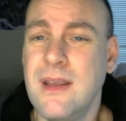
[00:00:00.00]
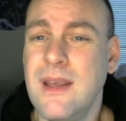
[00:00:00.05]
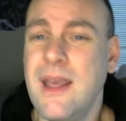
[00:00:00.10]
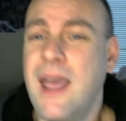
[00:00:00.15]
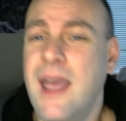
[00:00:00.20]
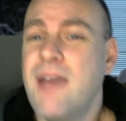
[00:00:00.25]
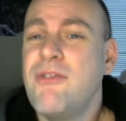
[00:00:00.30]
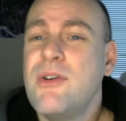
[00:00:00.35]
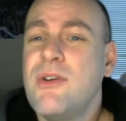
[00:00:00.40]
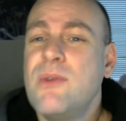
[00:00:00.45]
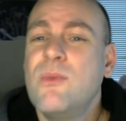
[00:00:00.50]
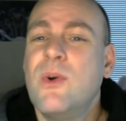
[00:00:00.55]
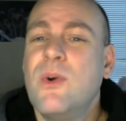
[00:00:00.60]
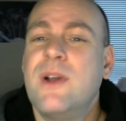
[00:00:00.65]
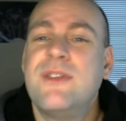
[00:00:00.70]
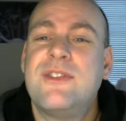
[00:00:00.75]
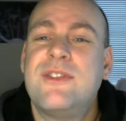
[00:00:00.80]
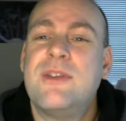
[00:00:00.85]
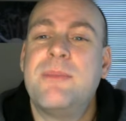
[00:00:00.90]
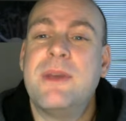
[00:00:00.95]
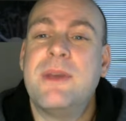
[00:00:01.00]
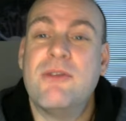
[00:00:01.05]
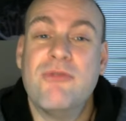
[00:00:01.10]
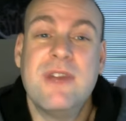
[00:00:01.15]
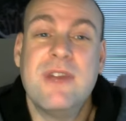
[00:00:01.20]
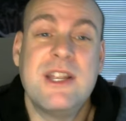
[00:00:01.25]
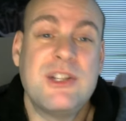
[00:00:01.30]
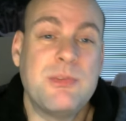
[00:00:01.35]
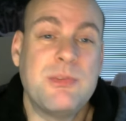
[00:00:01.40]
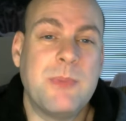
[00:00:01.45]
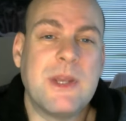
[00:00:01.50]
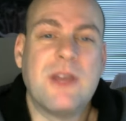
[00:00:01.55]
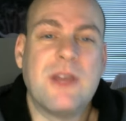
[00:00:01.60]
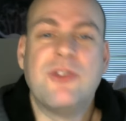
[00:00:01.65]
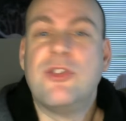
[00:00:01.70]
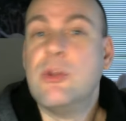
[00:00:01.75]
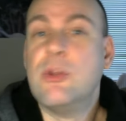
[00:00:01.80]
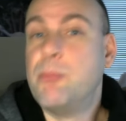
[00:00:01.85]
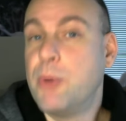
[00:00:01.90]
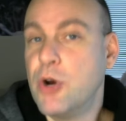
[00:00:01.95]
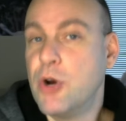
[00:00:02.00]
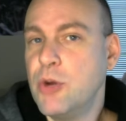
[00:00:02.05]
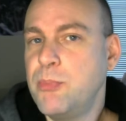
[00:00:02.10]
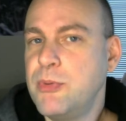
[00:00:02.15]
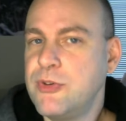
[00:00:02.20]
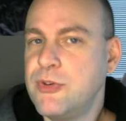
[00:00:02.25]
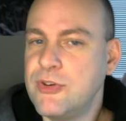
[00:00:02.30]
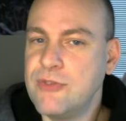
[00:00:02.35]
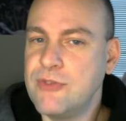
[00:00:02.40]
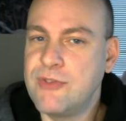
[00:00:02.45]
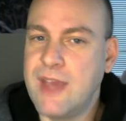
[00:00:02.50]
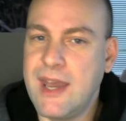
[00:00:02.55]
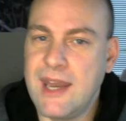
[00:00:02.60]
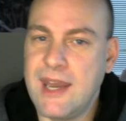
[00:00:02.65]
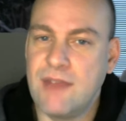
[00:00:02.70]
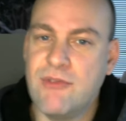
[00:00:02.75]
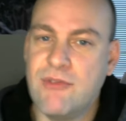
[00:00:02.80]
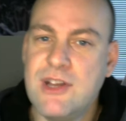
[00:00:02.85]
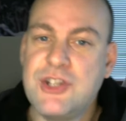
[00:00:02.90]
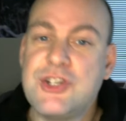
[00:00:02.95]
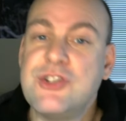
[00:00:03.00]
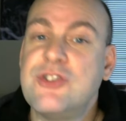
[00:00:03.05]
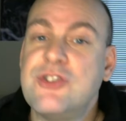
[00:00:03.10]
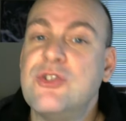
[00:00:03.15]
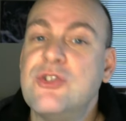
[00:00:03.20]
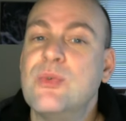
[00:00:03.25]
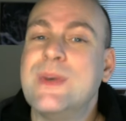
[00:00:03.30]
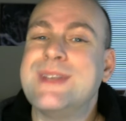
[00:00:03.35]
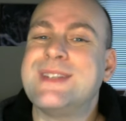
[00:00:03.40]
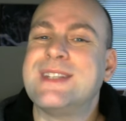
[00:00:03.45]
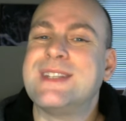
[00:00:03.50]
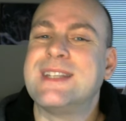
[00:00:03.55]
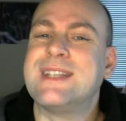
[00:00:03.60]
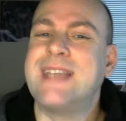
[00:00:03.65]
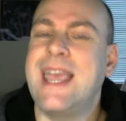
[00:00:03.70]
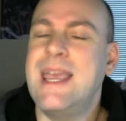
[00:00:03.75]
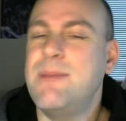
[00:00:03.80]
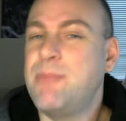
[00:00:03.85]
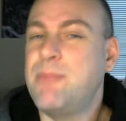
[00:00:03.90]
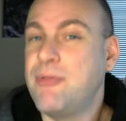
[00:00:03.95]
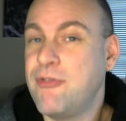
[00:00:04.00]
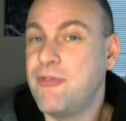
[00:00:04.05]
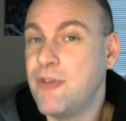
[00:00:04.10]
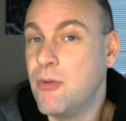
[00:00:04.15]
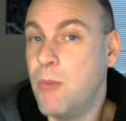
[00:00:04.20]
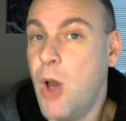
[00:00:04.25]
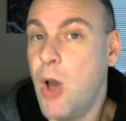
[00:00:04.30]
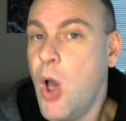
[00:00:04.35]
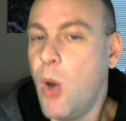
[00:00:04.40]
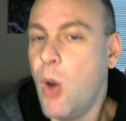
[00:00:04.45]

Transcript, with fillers: Everyone wants to be rich because the purpose of getting rich is to escape from